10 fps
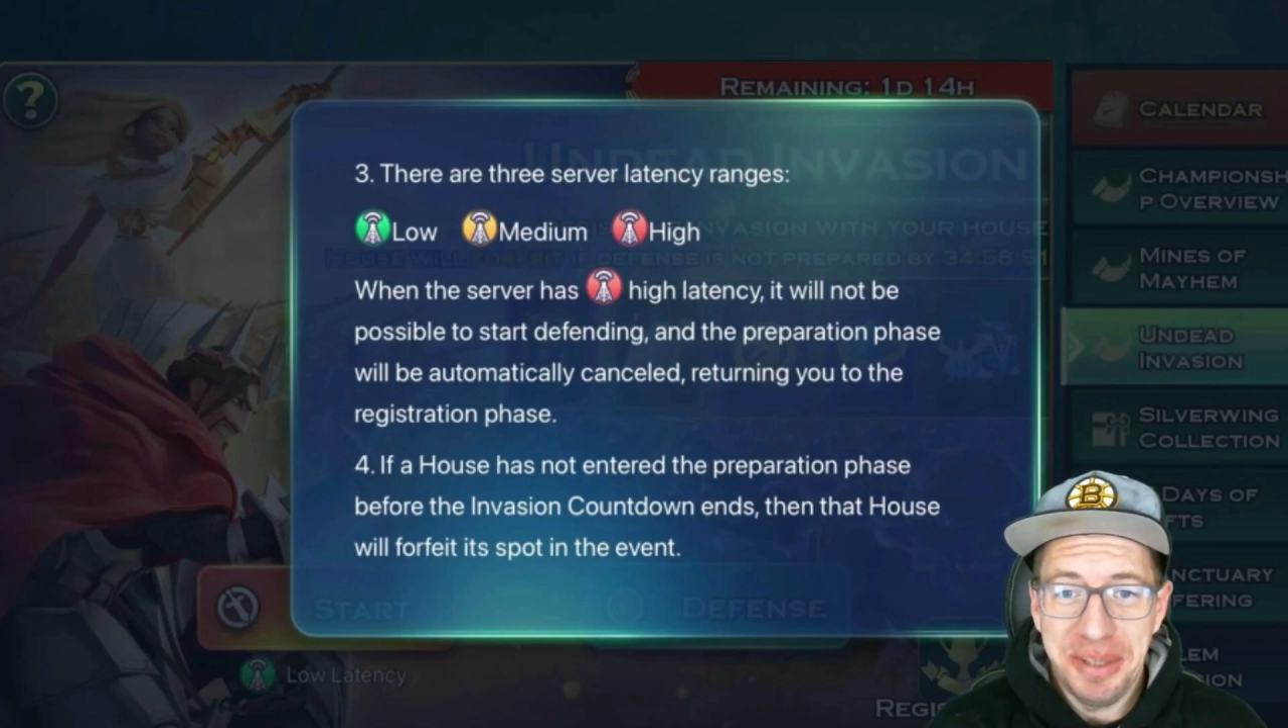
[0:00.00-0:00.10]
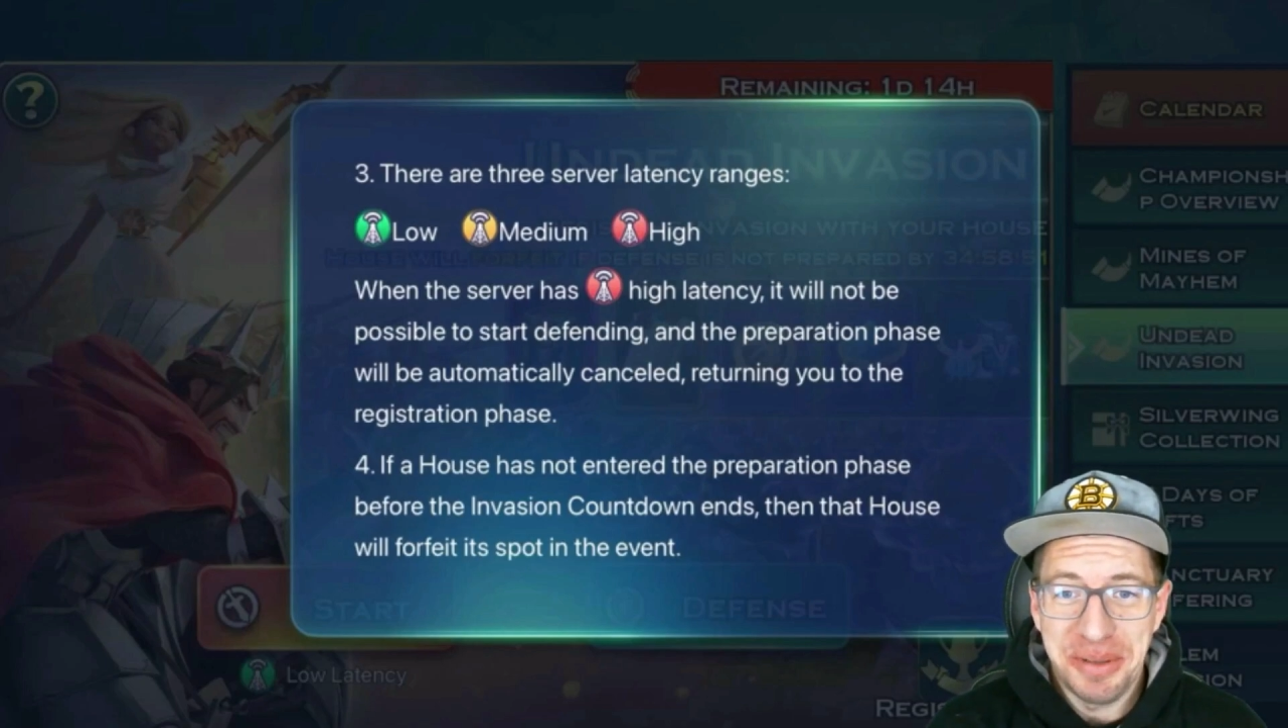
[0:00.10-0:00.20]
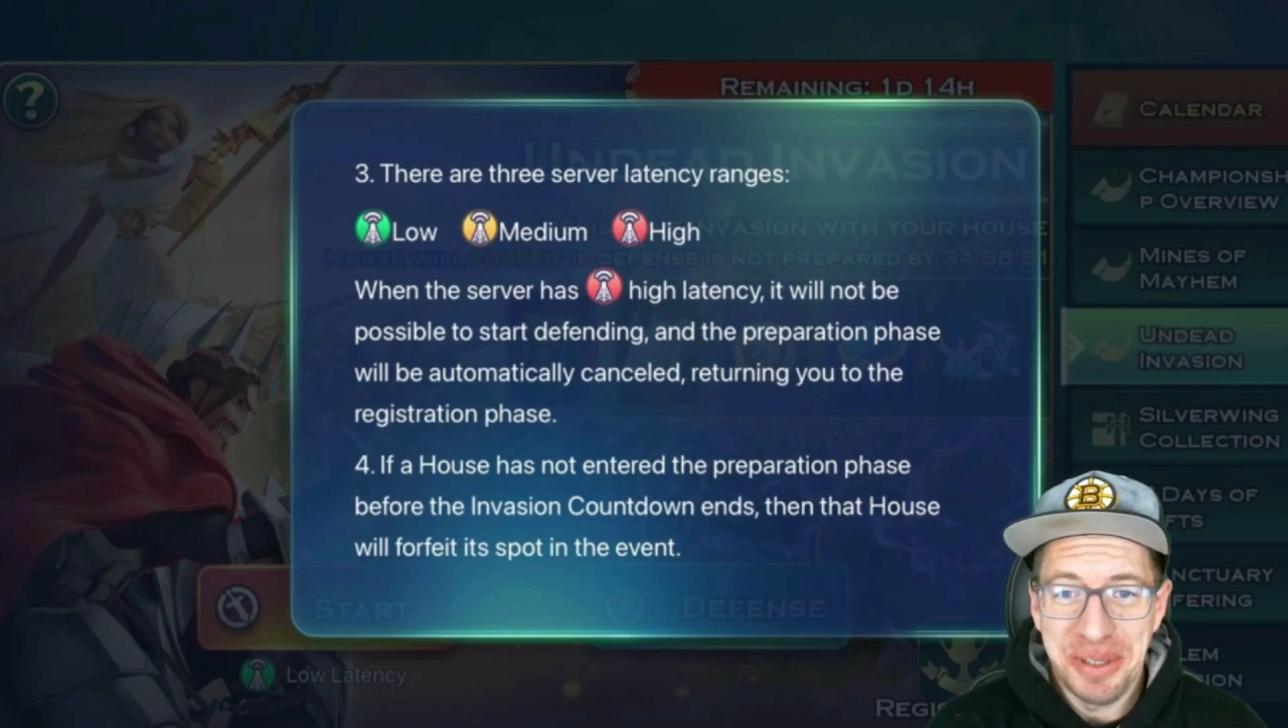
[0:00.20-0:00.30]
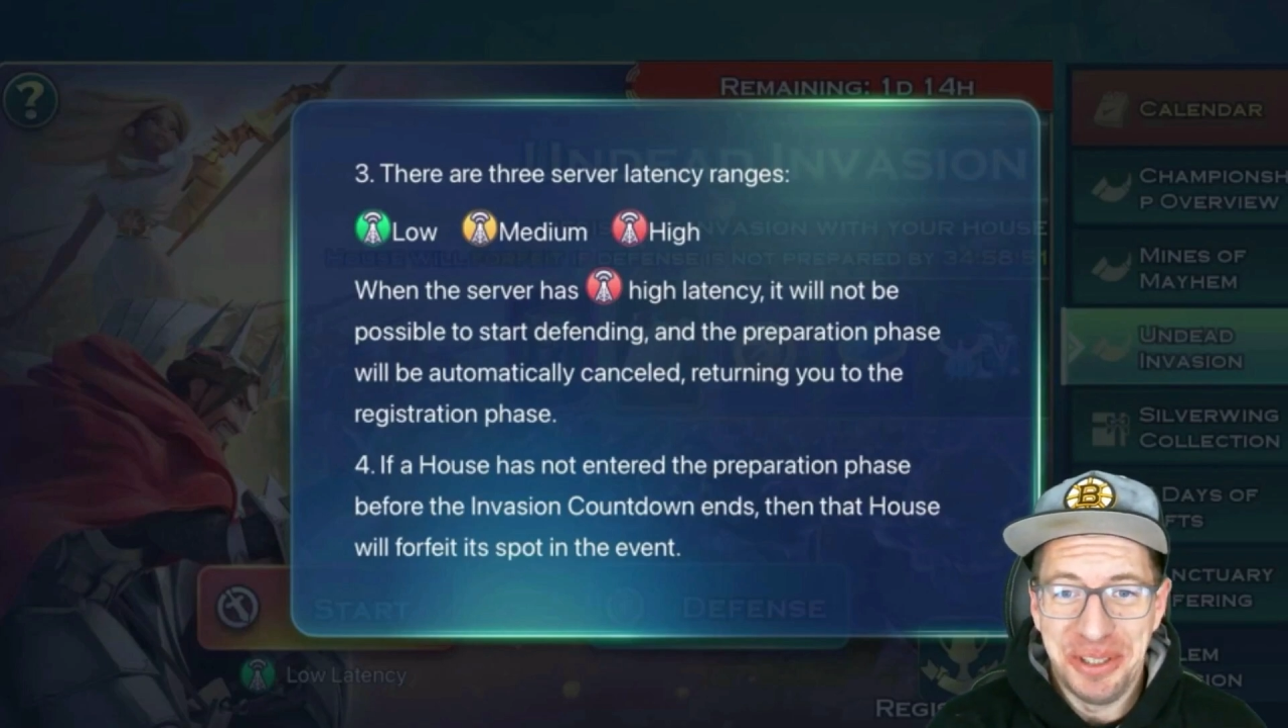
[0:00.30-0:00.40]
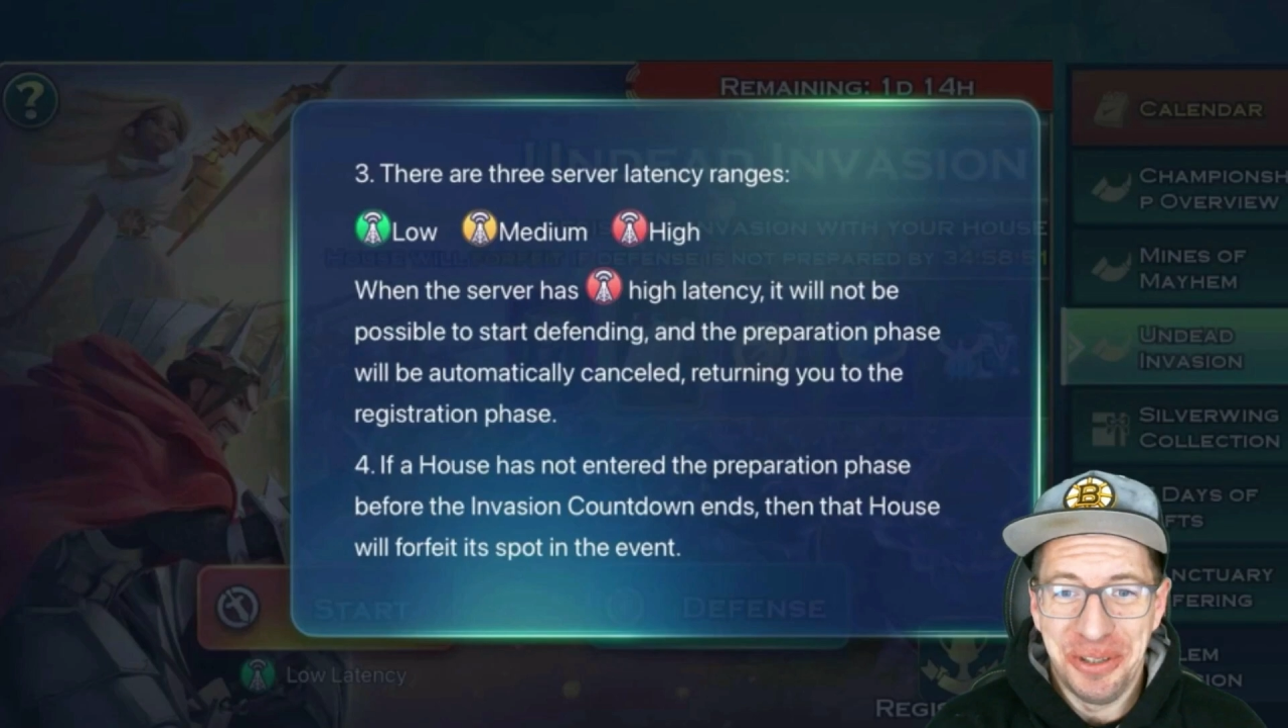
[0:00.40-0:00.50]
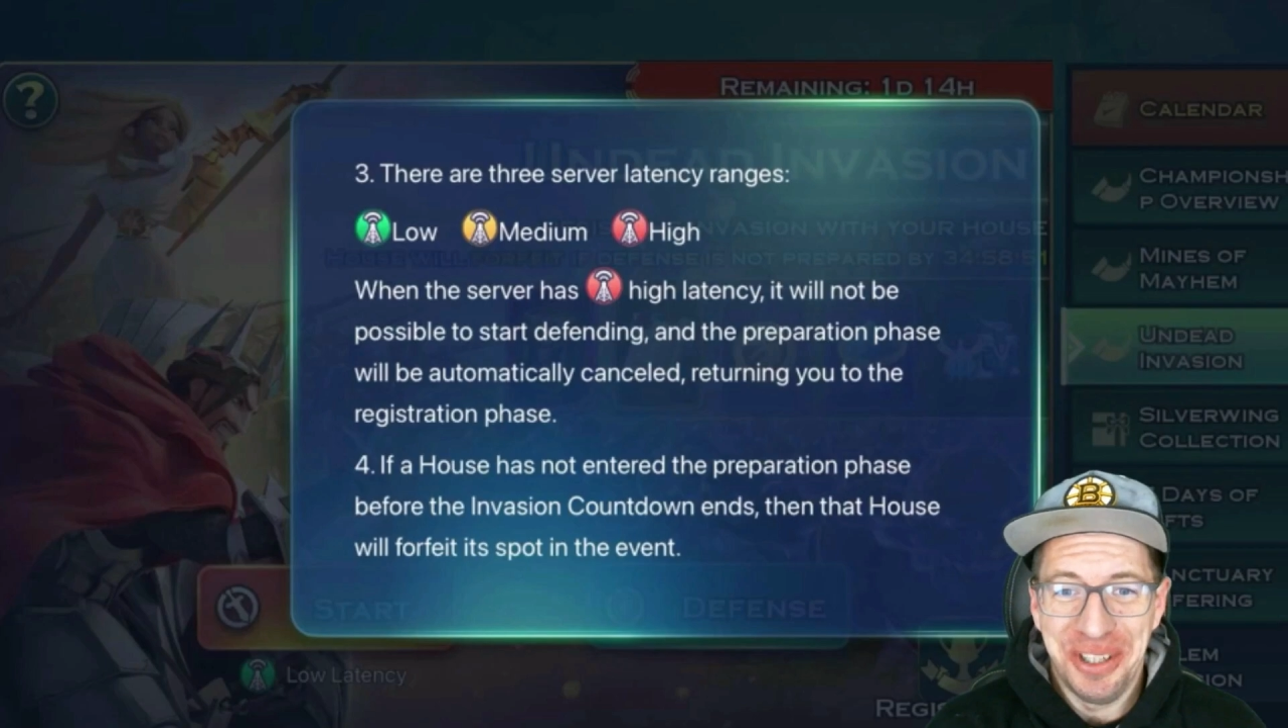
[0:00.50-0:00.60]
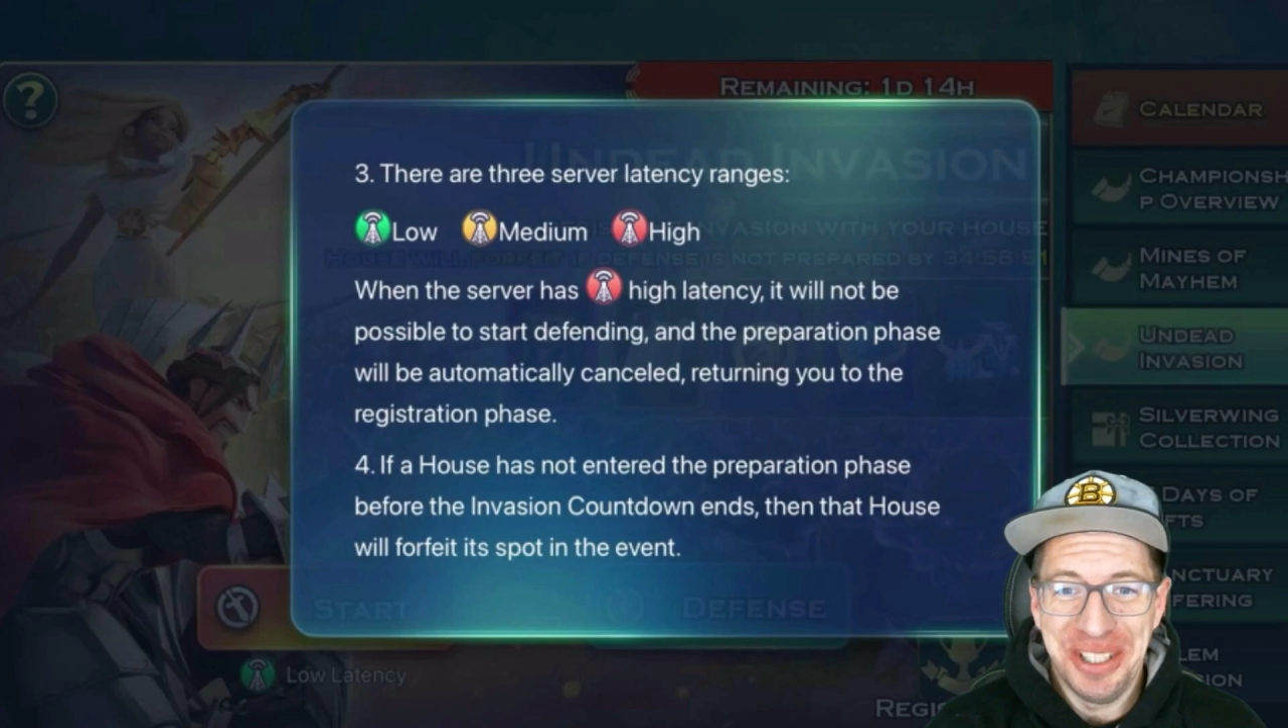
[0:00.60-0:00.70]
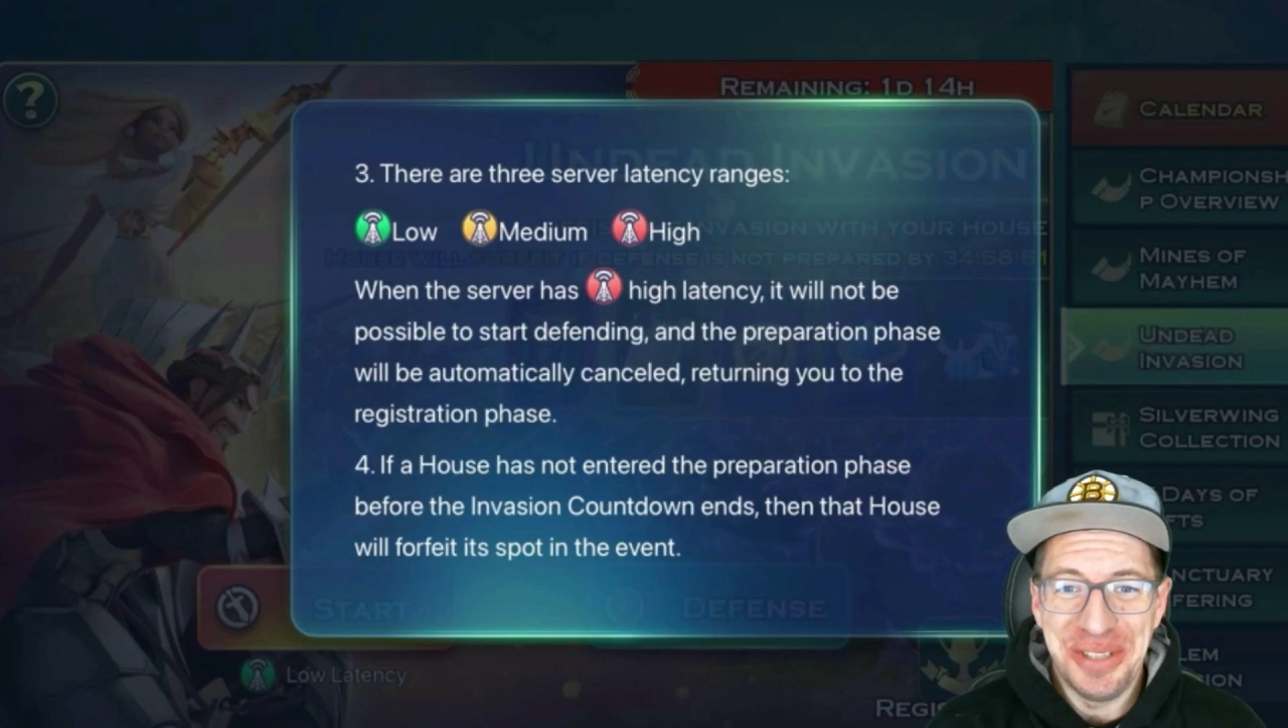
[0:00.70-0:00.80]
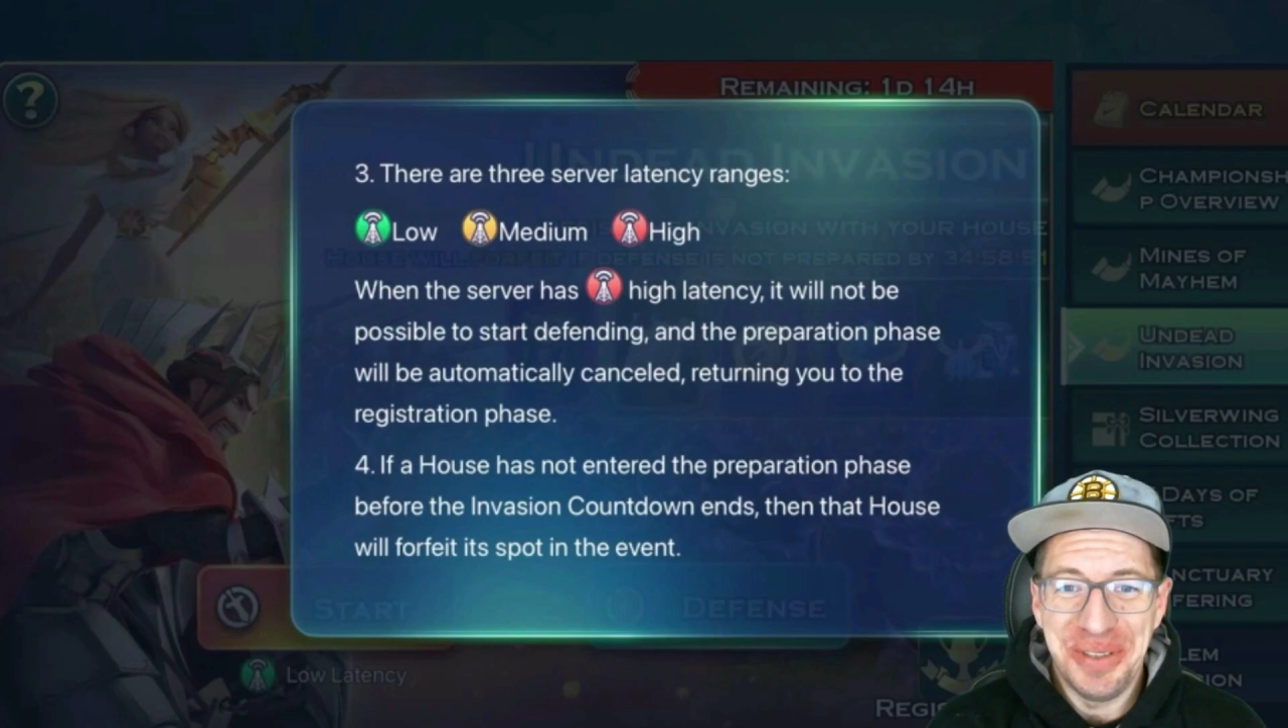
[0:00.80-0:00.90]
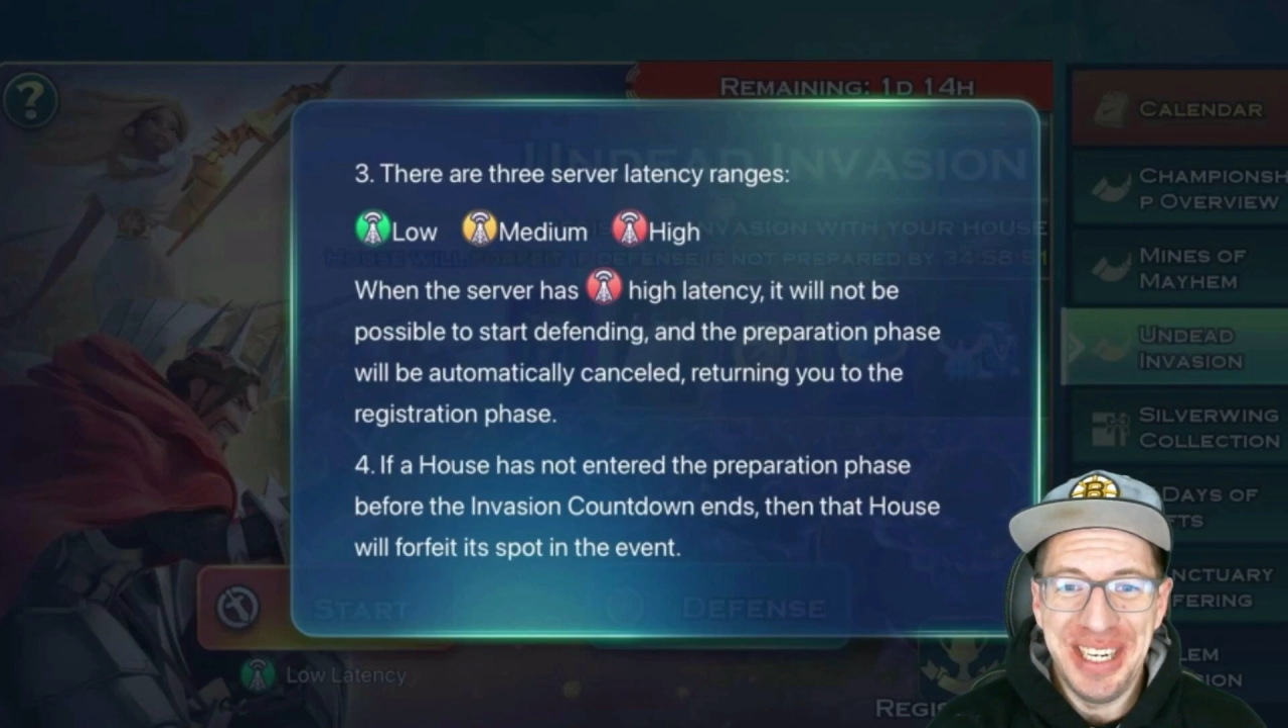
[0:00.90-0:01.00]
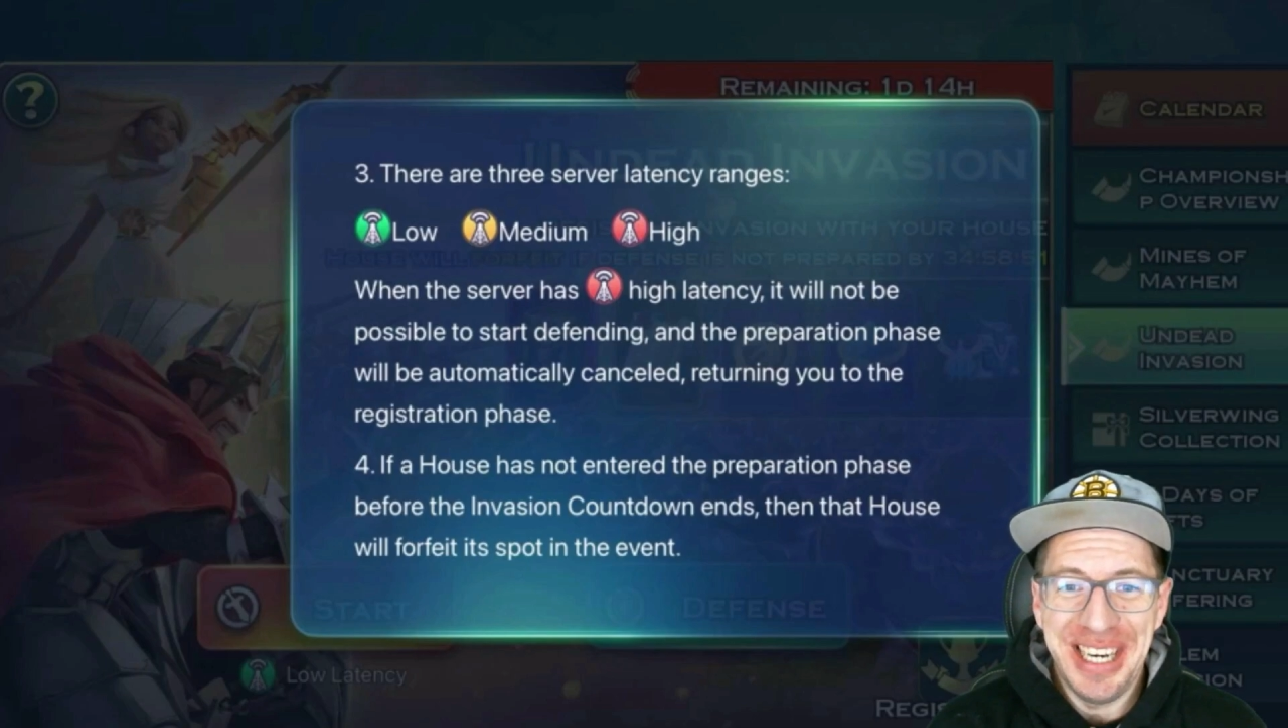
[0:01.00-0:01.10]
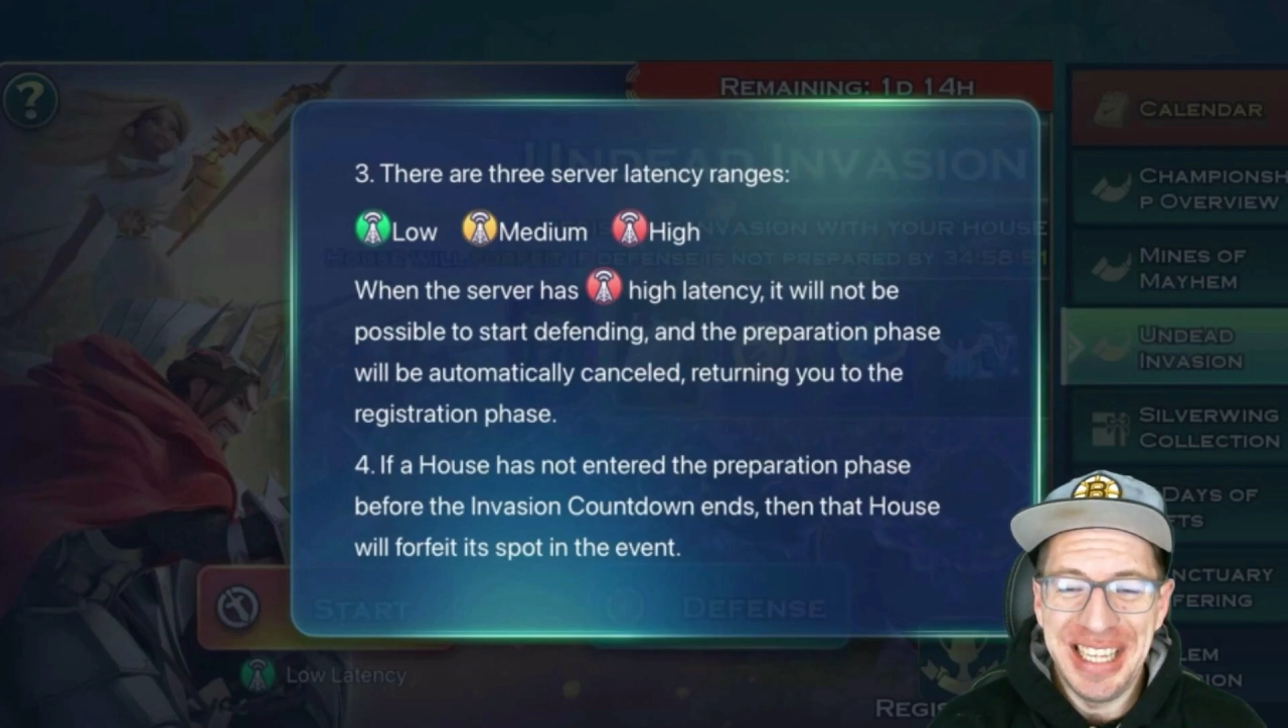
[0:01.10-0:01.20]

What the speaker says: this one short and sweet.